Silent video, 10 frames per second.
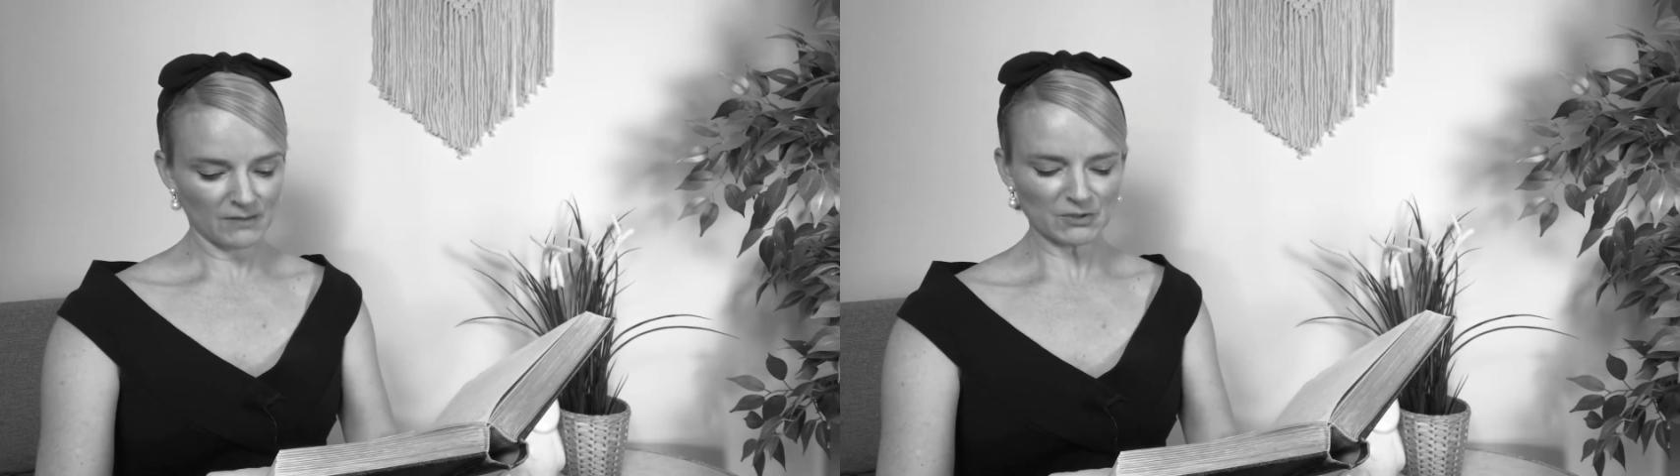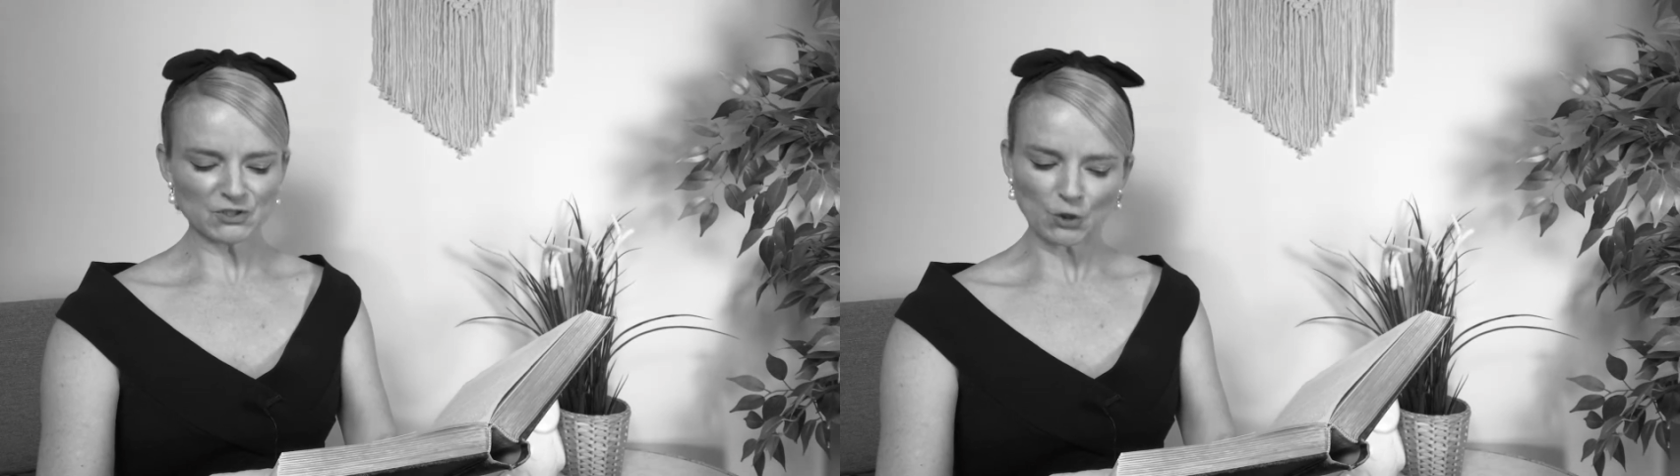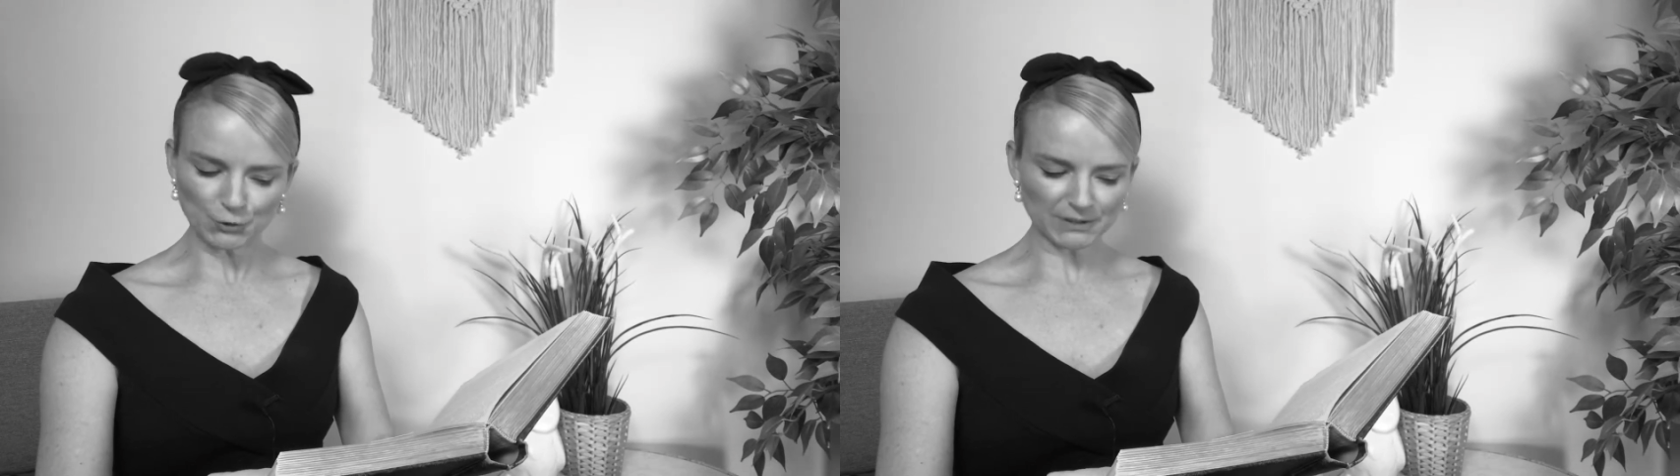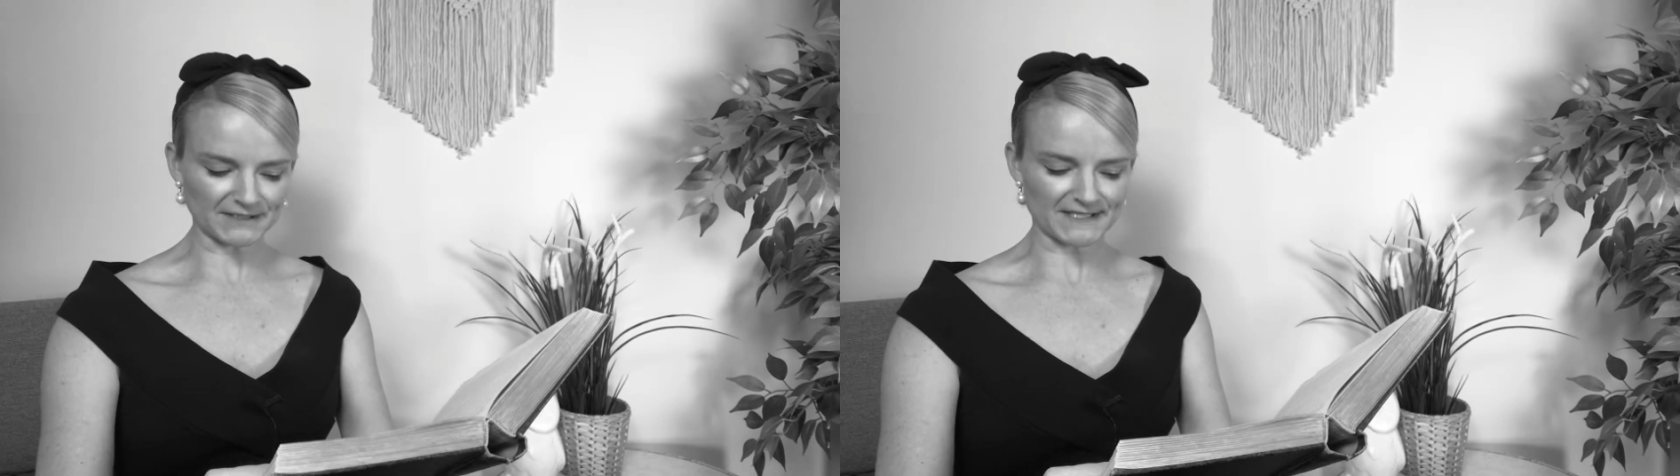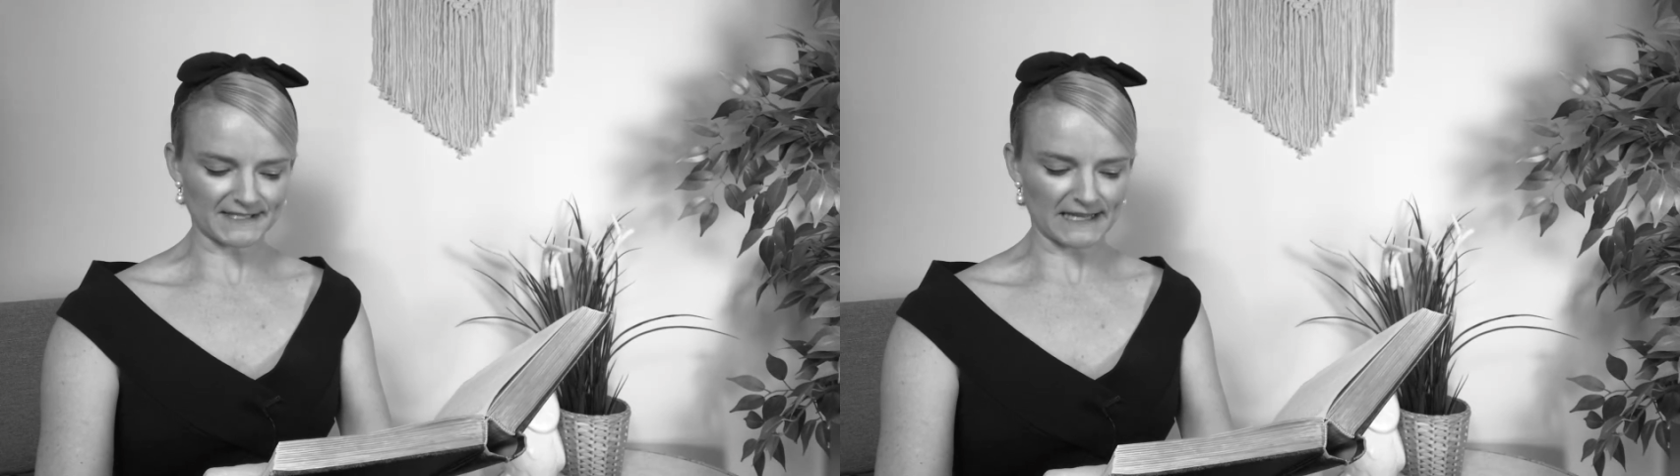but
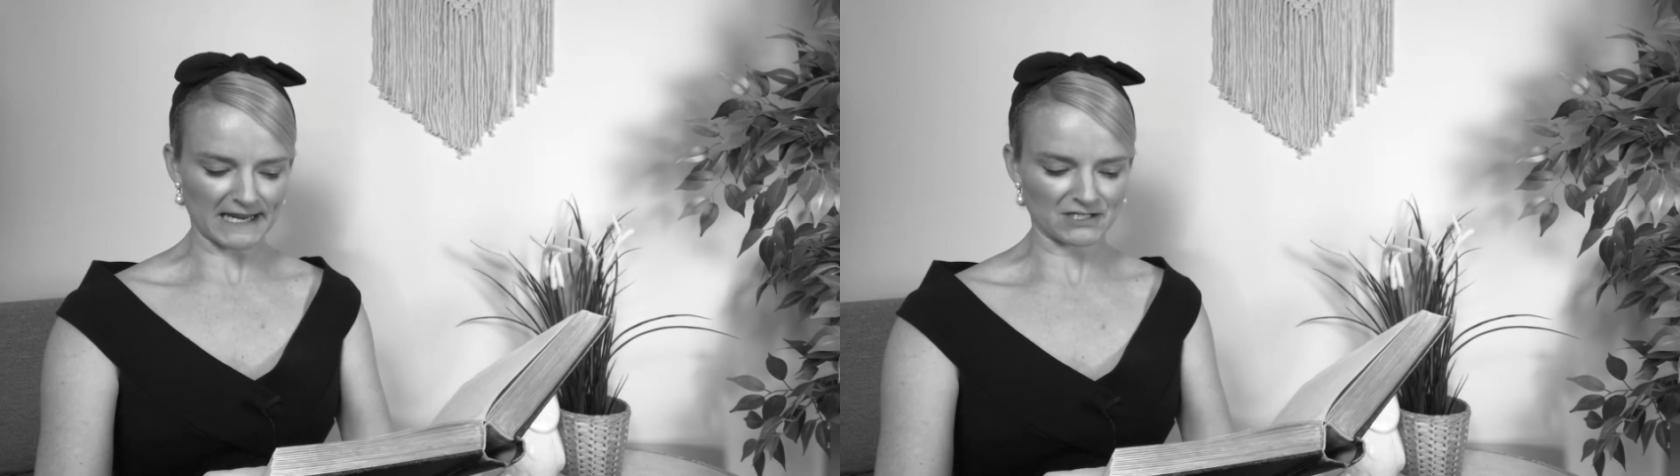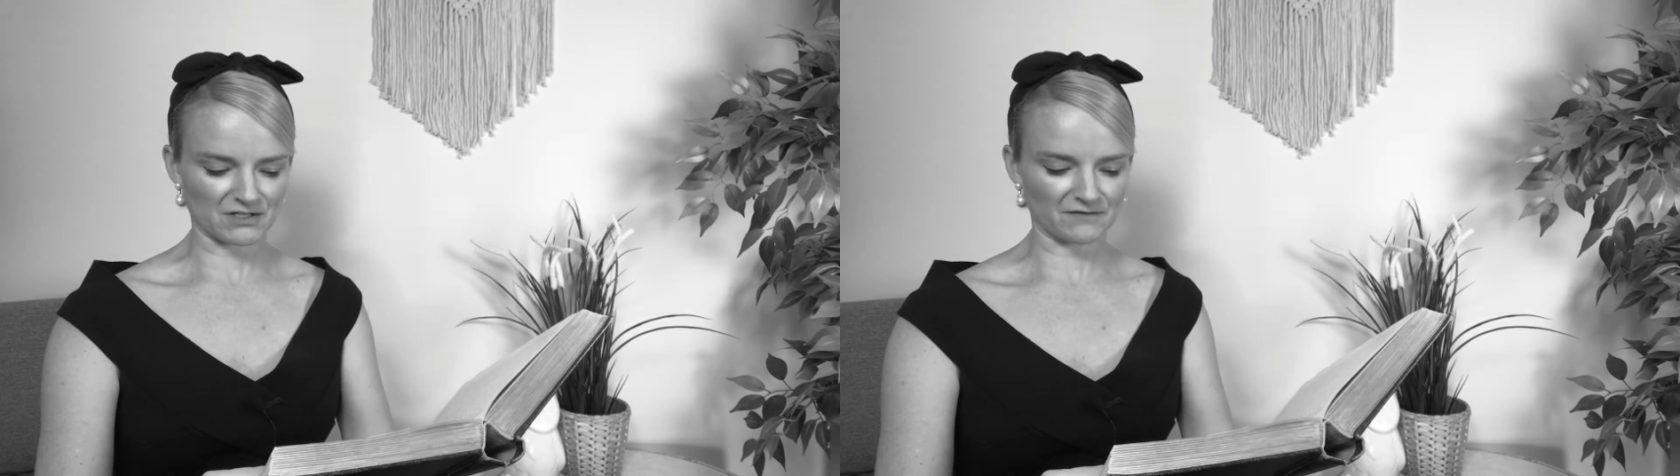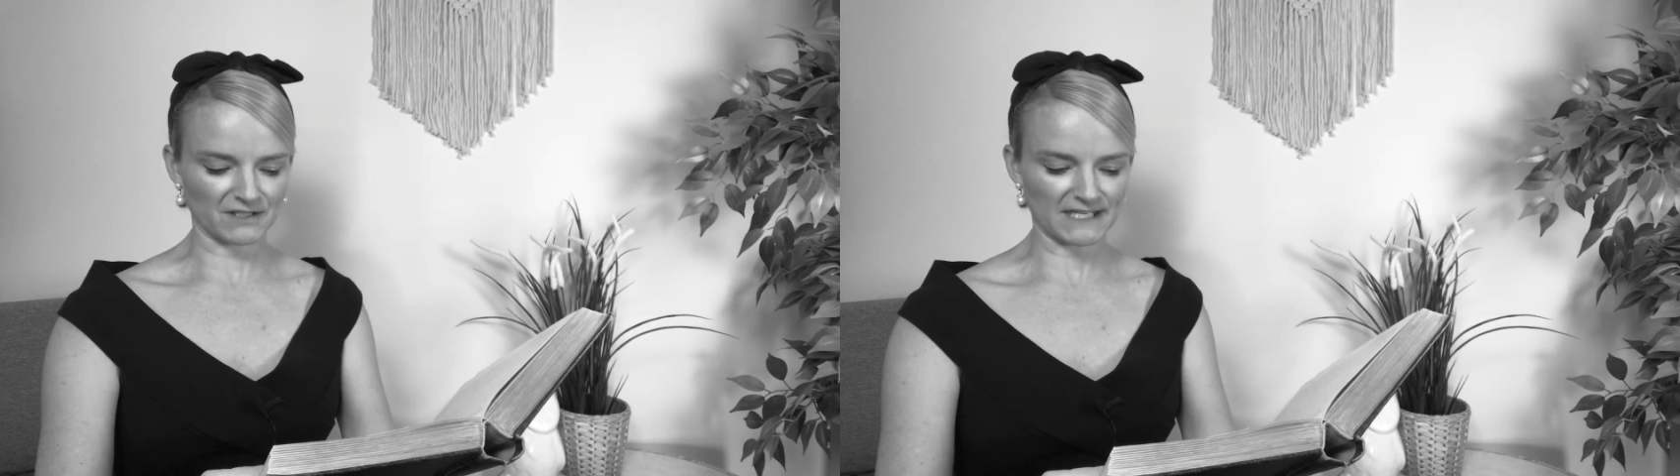total dislocation of the